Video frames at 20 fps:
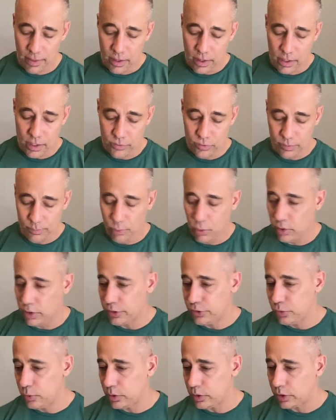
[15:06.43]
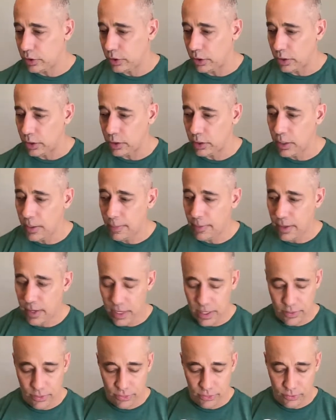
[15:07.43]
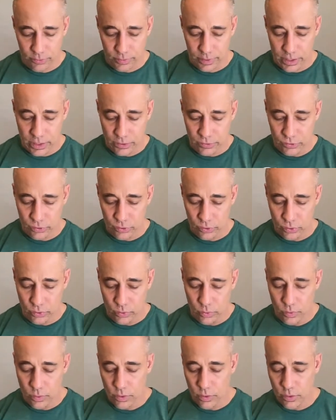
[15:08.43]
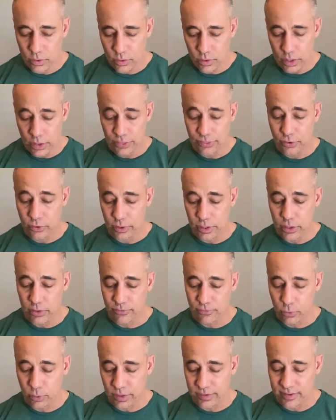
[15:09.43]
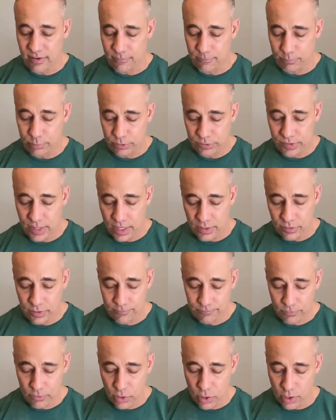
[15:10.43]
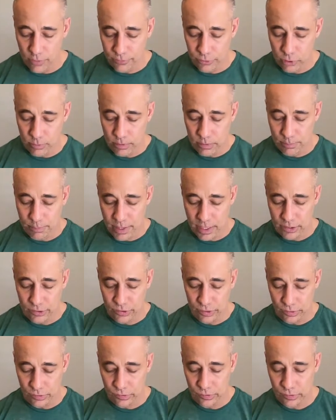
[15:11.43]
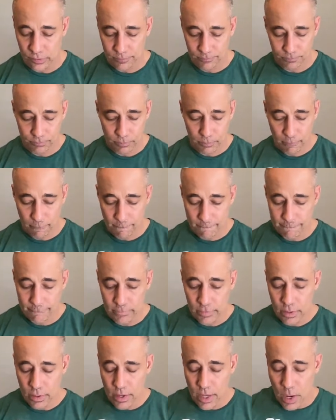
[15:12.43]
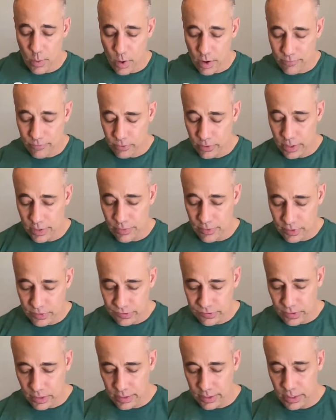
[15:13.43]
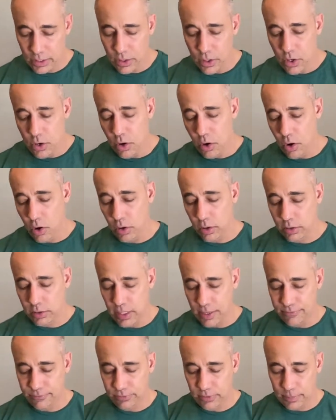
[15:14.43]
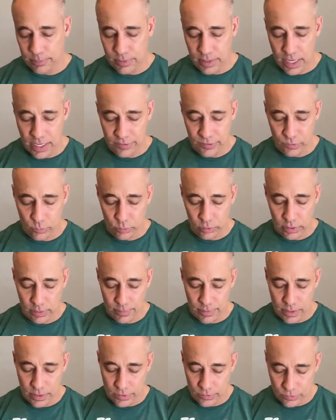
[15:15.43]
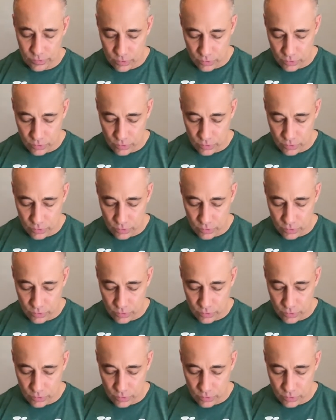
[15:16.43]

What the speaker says: is reported to occur in 30 to 47% of human patients. However, in this study, all cleft lip cases were limited